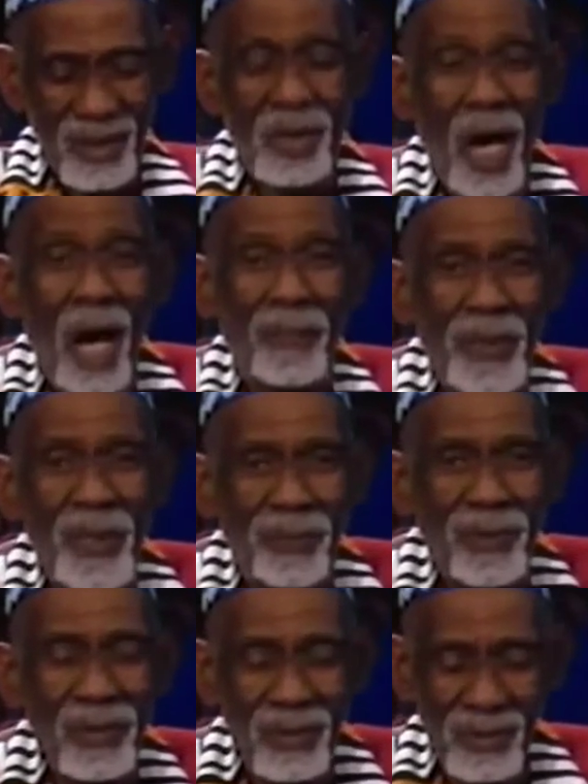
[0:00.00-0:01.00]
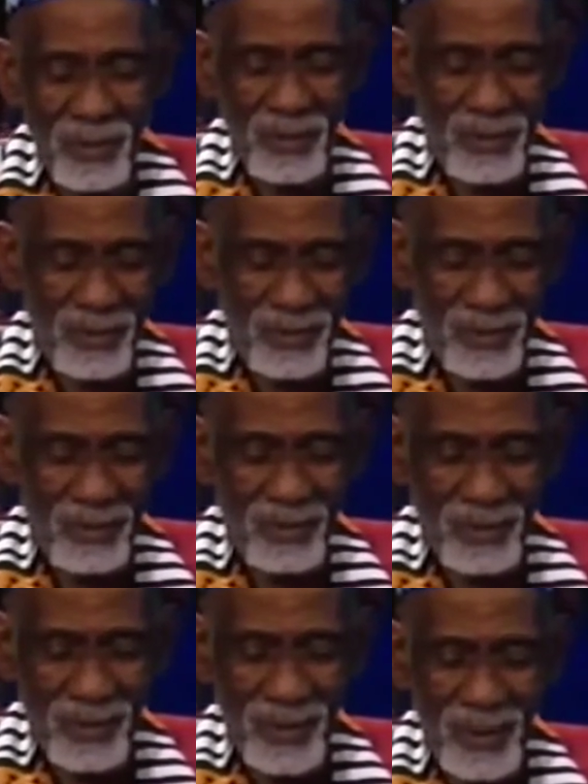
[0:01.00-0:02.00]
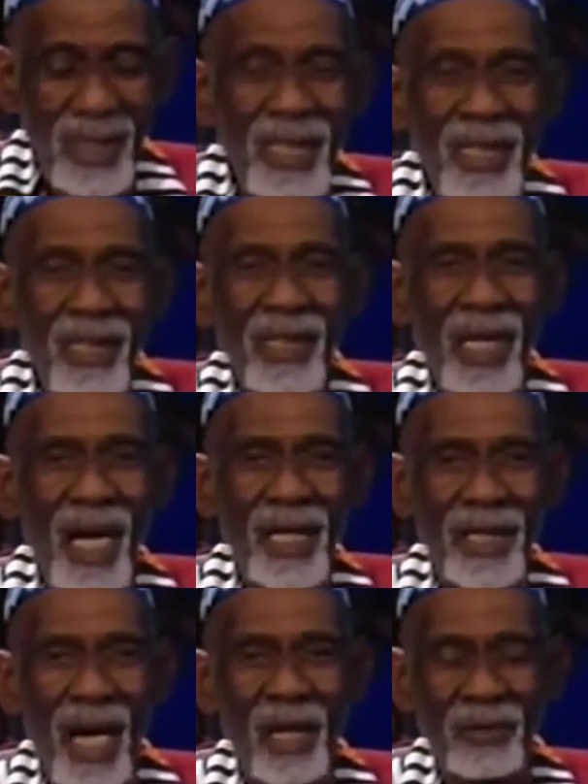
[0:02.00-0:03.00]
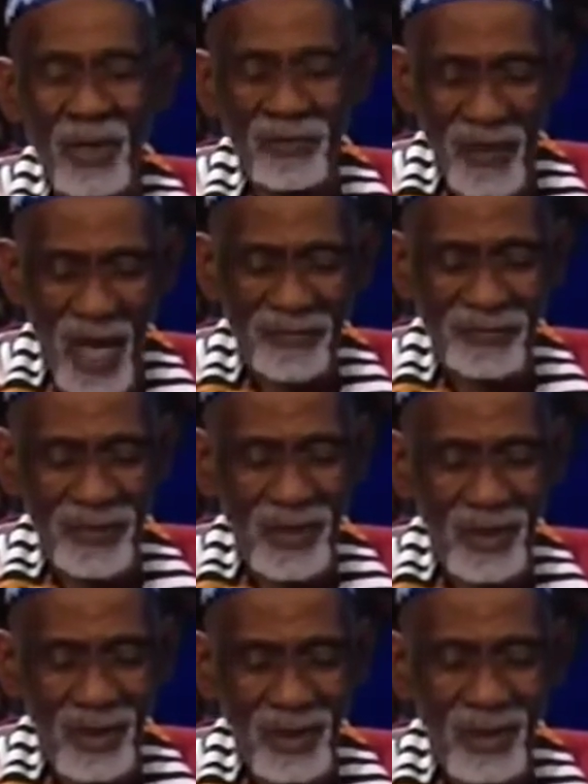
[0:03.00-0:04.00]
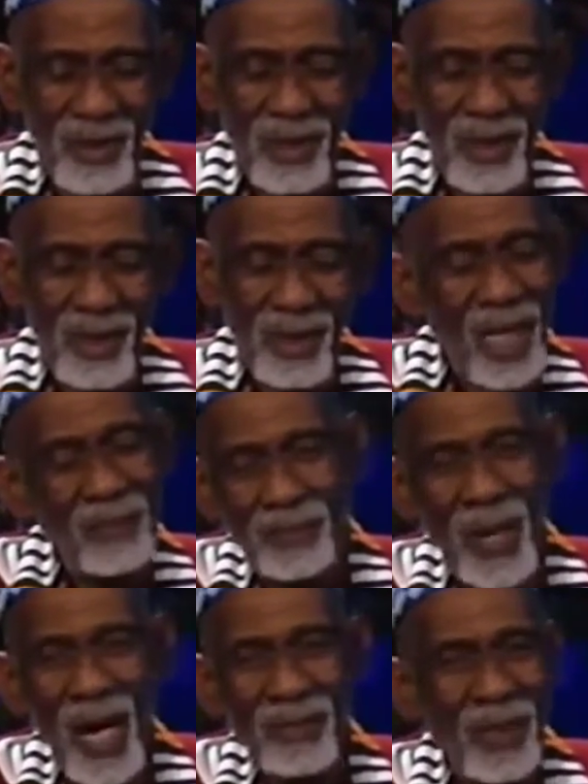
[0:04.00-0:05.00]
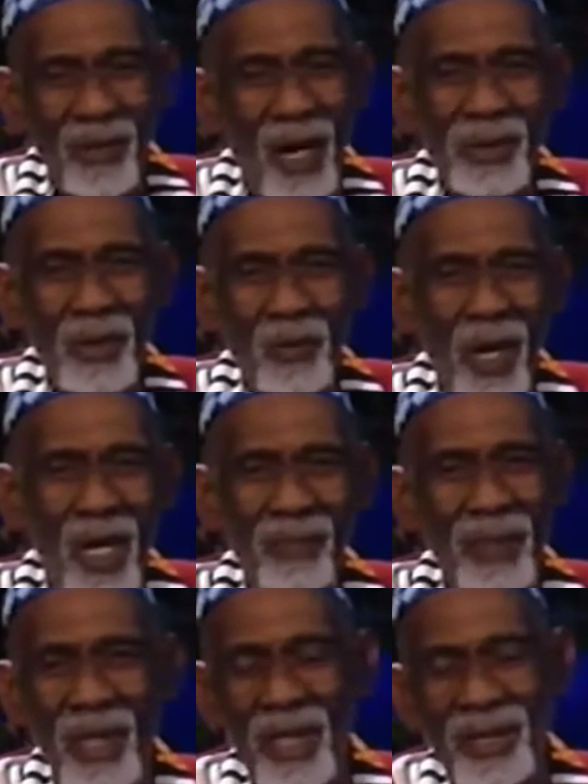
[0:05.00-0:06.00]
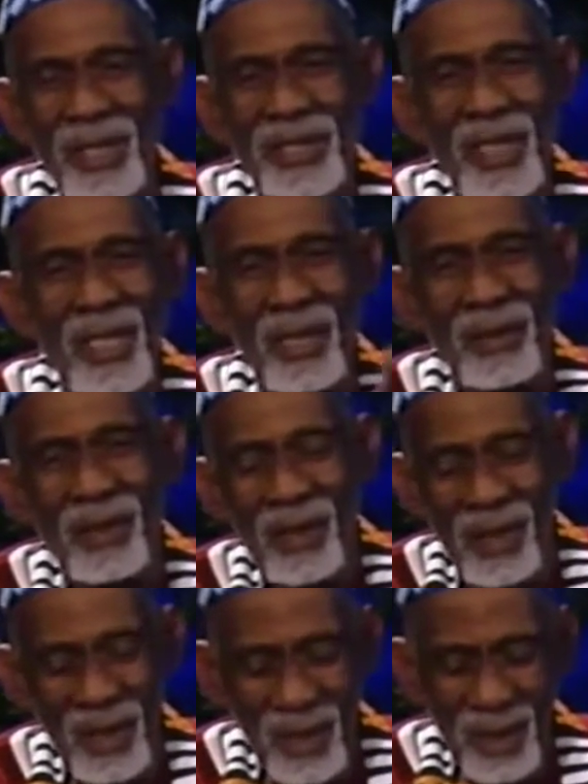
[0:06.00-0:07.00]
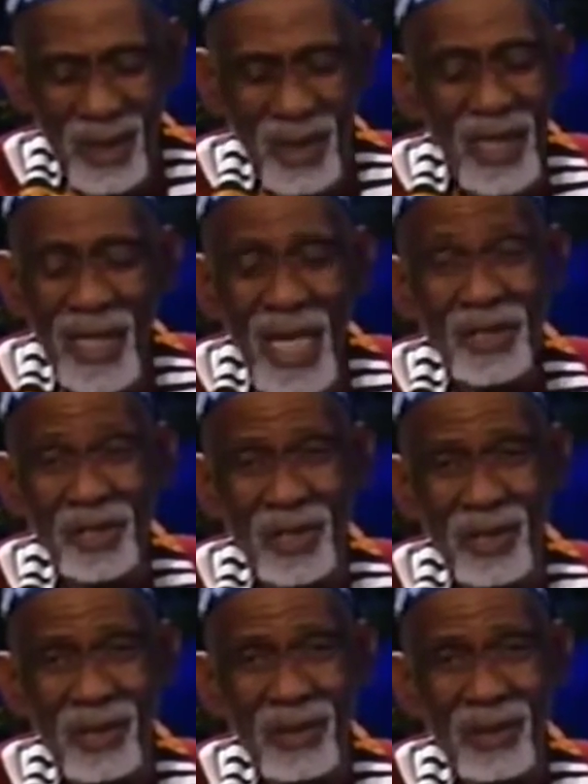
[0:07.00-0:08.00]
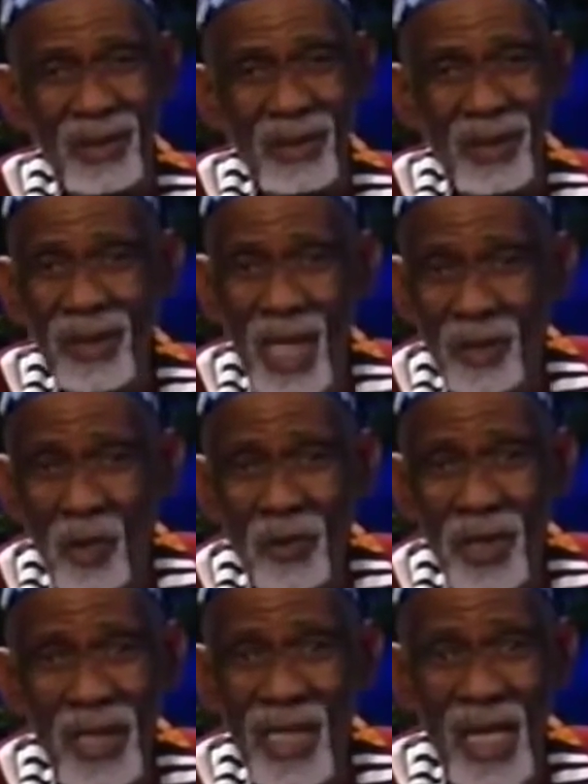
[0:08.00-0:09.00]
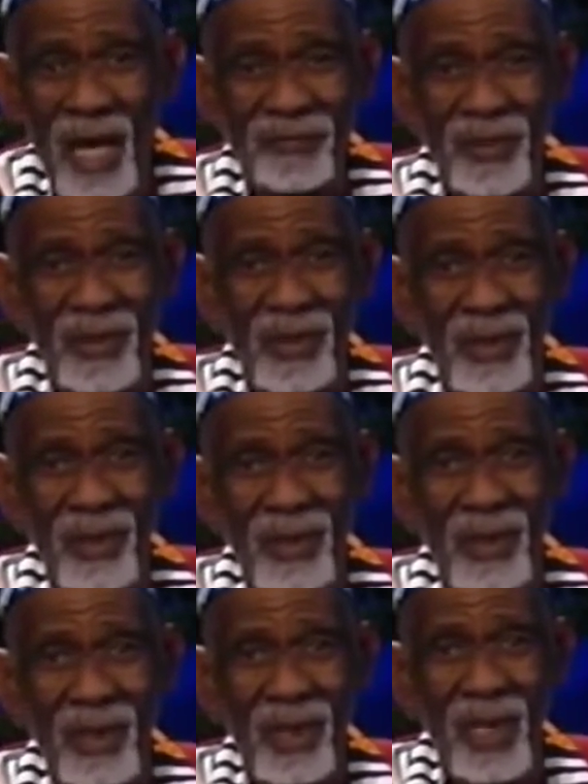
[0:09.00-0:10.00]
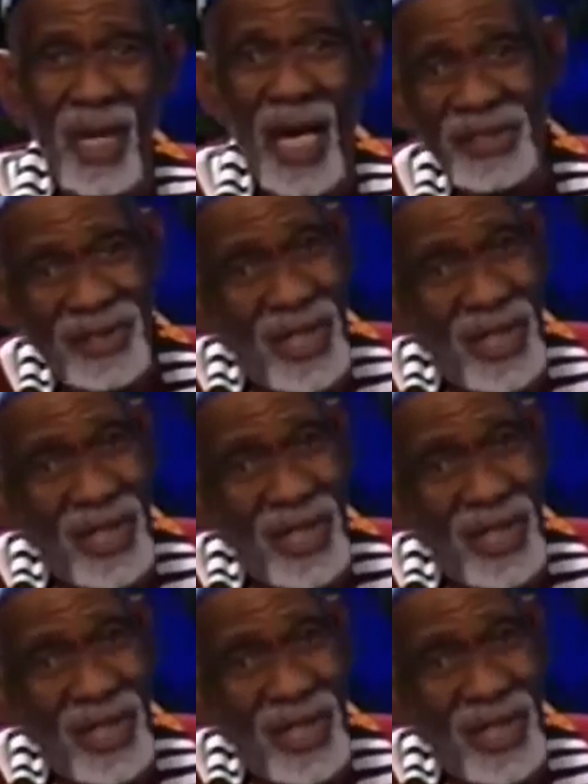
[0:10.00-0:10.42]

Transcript: to our people in and out of Africa and probably around the world, because a seed in Asia, not only in Africa, a